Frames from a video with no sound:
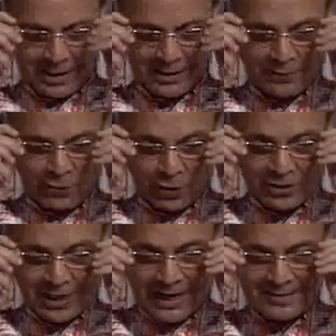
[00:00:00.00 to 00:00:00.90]
The fourth
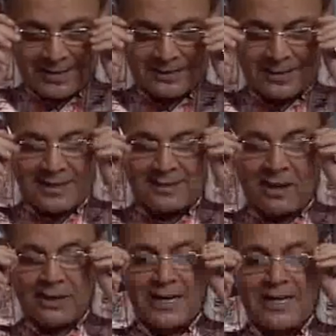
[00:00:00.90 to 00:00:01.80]
task is that is
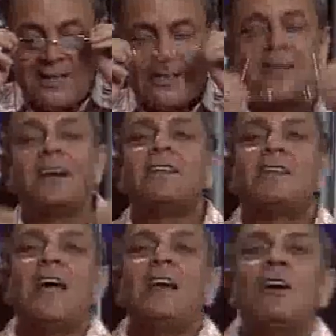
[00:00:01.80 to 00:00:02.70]
organizational
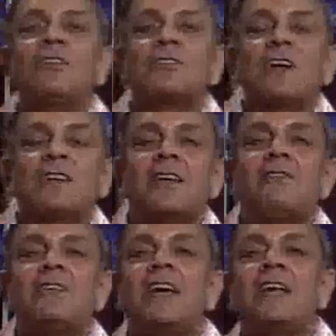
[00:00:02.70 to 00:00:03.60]
design or structure,
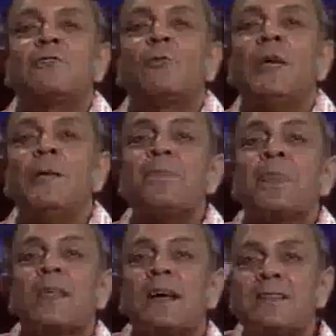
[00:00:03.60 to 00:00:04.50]
which has to be
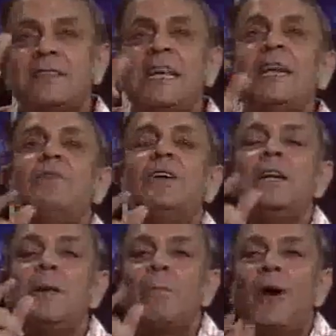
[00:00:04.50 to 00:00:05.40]
conceived
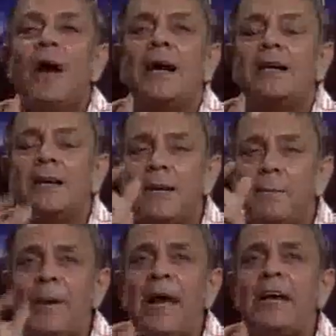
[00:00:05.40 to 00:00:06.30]

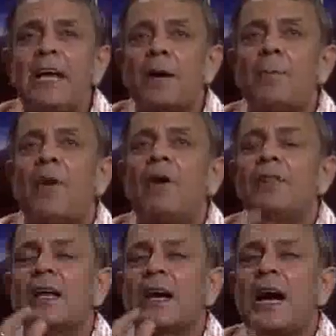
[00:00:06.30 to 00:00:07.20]
depending upon
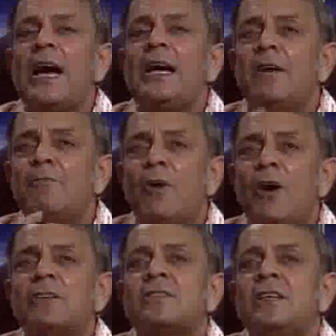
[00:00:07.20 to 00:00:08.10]
the kind of
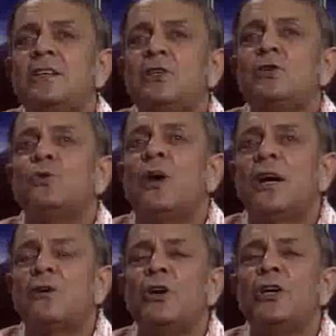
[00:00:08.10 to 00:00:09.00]
policies you are
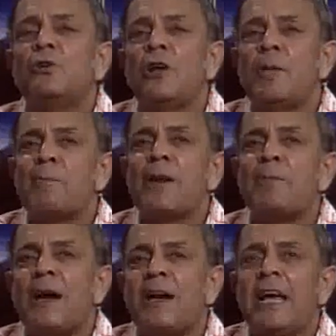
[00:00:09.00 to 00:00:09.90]
going to
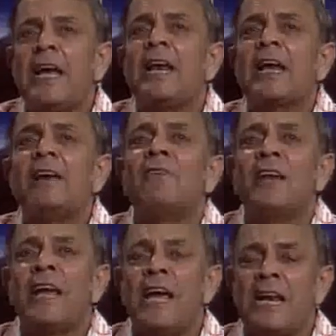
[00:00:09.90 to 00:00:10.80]
implement in a given
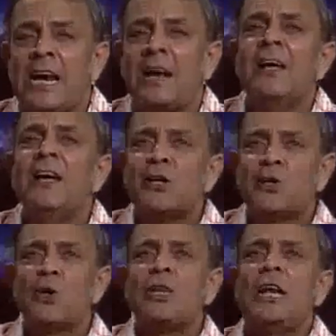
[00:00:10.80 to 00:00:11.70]
area.
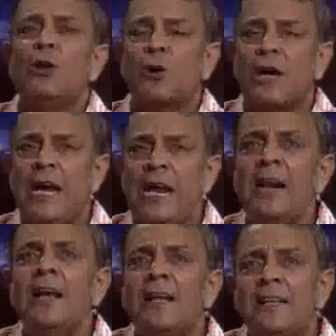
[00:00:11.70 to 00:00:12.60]
So the locale,
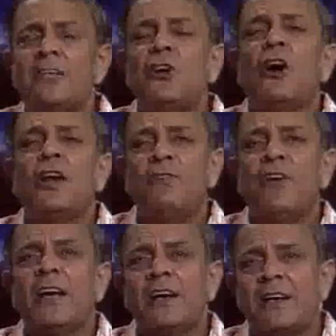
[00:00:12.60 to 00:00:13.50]
the
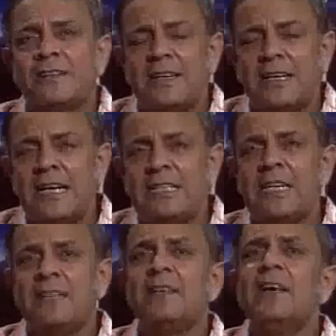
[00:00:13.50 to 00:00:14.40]
geographical
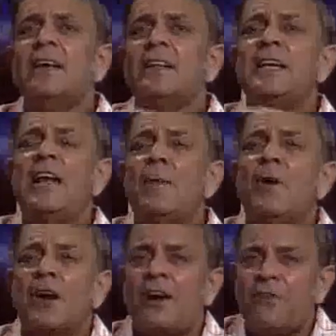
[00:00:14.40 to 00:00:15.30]
consideration, the
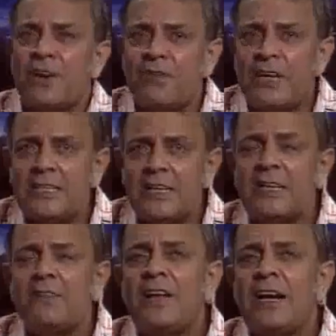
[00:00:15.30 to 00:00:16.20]
demographic features
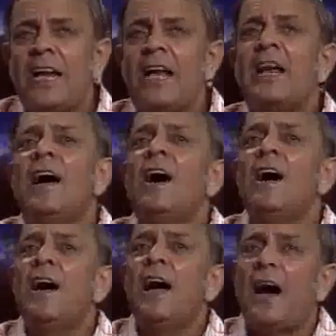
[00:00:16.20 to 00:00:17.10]
of that area,
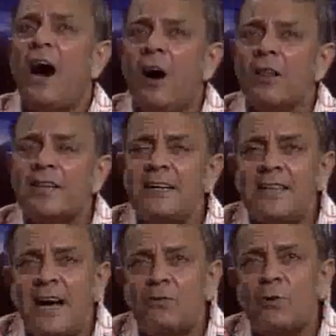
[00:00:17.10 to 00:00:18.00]
All these
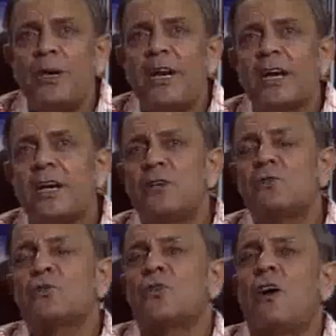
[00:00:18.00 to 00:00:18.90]
have to be taken into
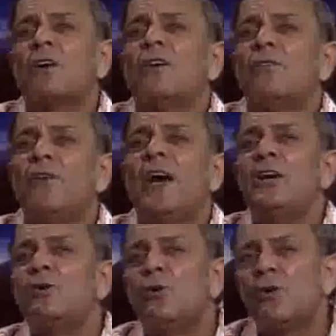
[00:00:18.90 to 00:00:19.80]
stock when
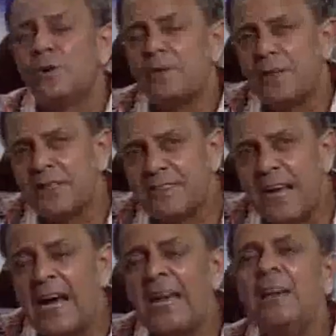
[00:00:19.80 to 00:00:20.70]
you
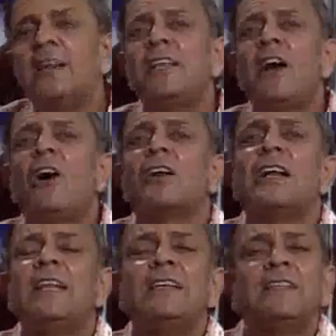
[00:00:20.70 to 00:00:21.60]
design the
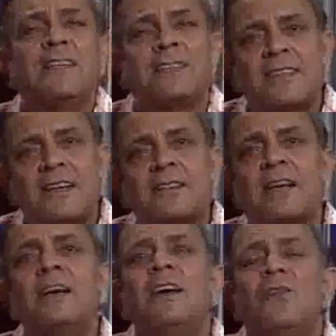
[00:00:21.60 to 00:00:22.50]
organizational structure
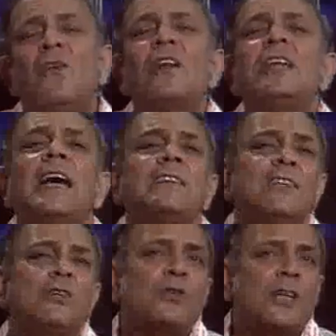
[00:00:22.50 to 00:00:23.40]
for the
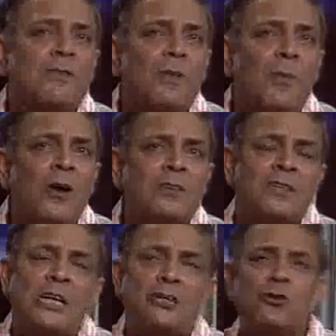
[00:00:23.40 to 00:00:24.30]
execution of the policy.
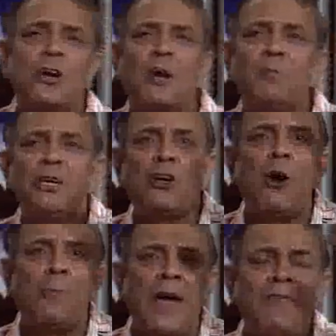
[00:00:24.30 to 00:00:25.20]
It should not be
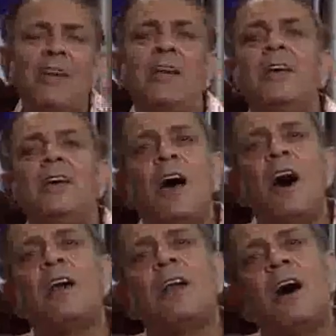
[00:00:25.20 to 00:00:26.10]
top heavy
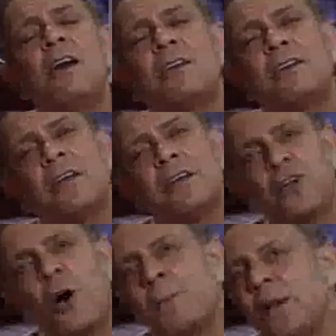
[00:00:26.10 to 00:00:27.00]
or
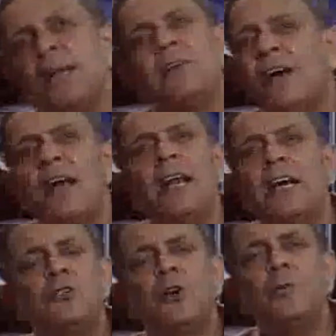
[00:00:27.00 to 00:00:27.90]
top lean. Well, it
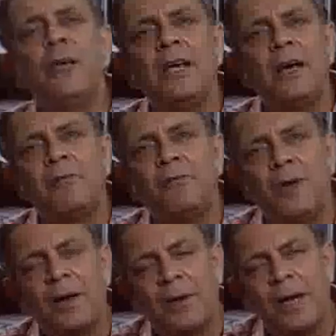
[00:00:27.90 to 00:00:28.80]
should be
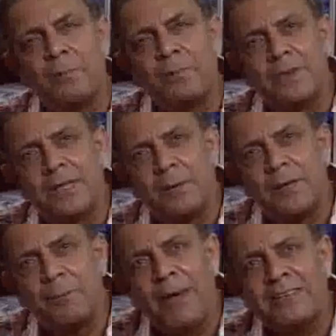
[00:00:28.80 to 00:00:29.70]

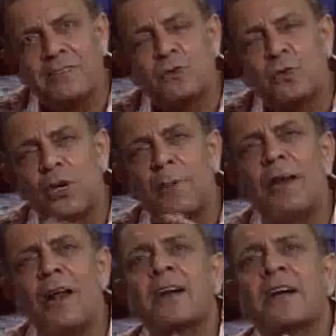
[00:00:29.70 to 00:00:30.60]
the best
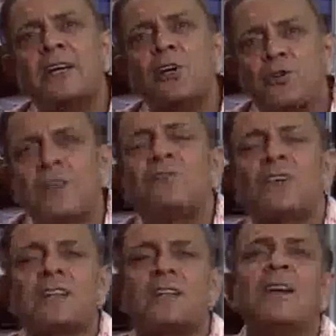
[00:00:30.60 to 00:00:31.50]
suitable or conducive
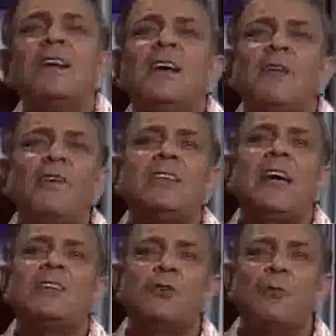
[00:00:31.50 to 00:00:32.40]
structure which
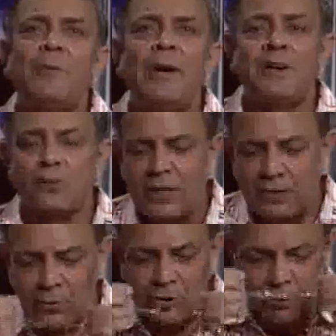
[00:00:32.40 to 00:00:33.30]
has to be made so that
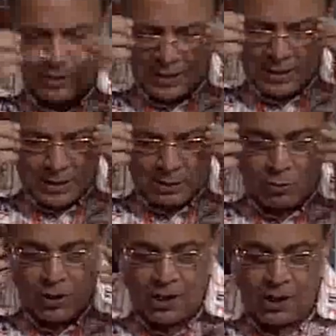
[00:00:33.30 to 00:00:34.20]
we could
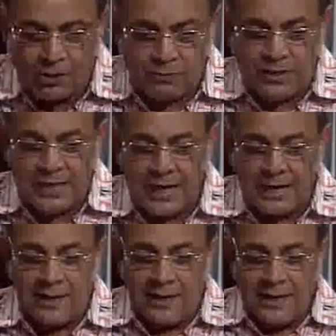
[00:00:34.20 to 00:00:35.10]
go along with that.
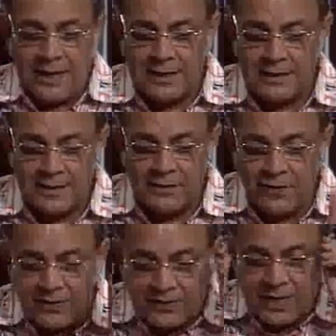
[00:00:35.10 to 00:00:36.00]
It is the
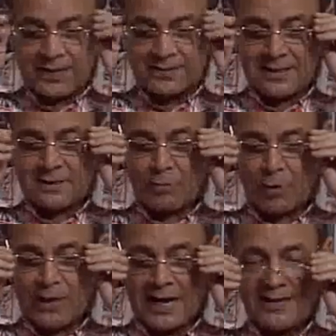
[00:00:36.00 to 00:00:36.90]
fifth task is
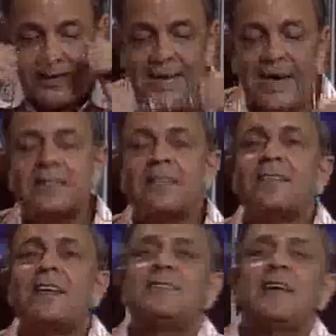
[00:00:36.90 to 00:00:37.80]
mobilizing actions,
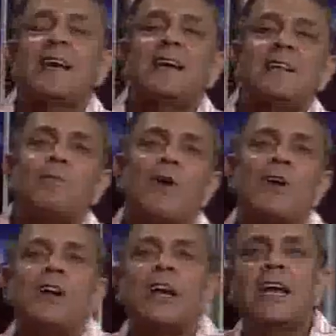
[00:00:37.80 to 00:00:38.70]
and second is
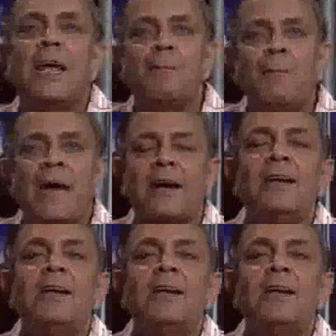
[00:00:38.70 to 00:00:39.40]
monitoring impact.